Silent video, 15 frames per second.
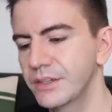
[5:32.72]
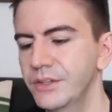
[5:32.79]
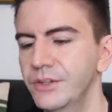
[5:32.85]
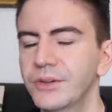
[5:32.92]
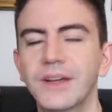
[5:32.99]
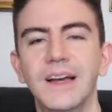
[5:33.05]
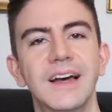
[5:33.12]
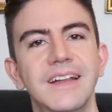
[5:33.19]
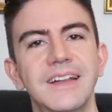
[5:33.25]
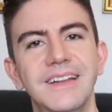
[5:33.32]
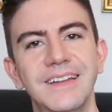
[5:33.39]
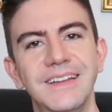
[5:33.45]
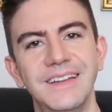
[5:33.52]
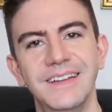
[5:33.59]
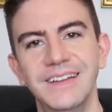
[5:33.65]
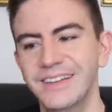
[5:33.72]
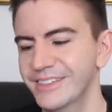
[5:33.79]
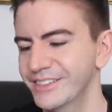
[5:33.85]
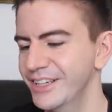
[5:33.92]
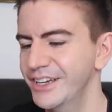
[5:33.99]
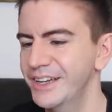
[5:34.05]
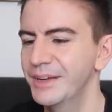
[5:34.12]
you can
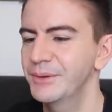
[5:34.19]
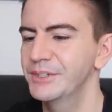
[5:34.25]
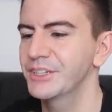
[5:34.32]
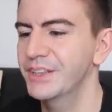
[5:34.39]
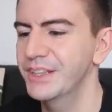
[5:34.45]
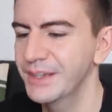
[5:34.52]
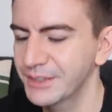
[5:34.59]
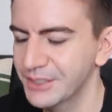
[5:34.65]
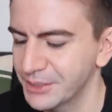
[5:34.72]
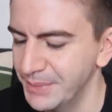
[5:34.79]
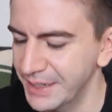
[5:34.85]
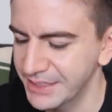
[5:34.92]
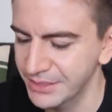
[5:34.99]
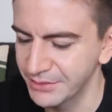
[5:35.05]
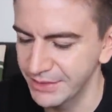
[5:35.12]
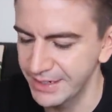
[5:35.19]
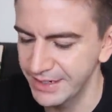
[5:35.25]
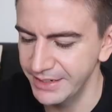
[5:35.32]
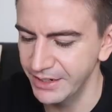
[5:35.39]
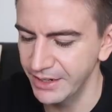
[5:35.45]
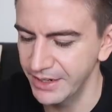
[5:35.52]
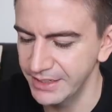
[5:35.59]
sign it, which I think just makes it
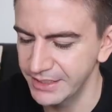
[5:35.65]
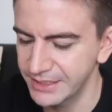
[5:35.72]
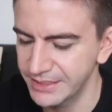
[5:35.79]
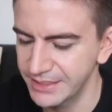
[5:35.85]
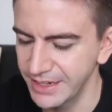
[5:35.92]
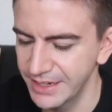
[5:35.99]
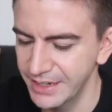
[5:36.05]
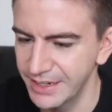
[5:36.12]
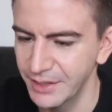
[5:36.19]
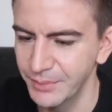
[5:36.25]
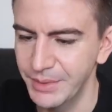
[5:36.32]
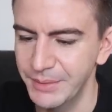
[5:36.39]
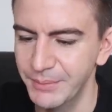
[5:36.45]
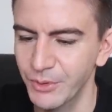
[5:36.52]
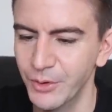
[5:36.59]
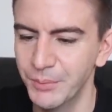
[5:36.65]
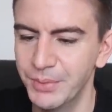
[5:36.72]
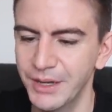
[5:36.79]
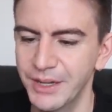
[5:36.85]
really nice and a little bit more